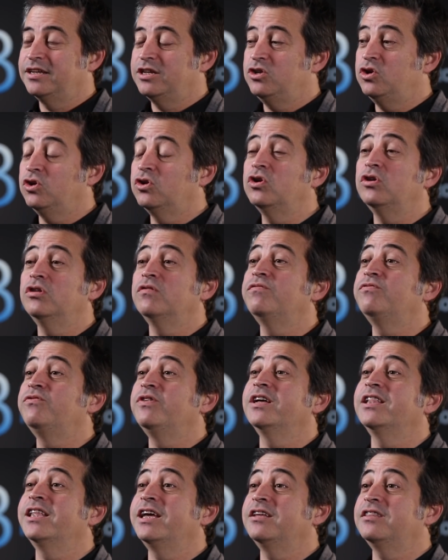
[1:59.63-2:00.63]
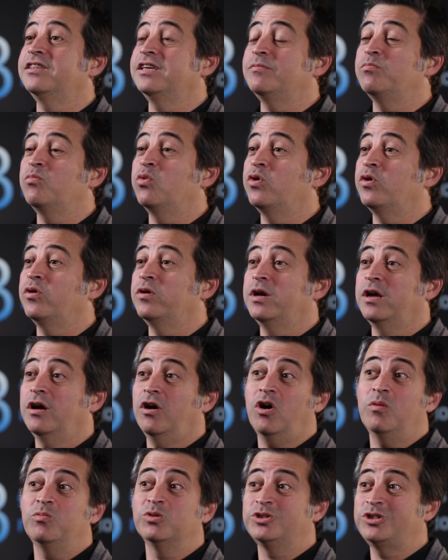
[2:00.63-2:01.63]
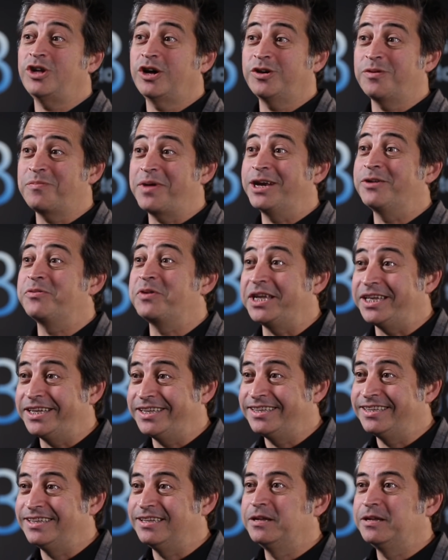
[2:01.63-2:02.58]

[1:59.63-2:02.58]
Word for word: You couldn't feel anything more, almost documentary.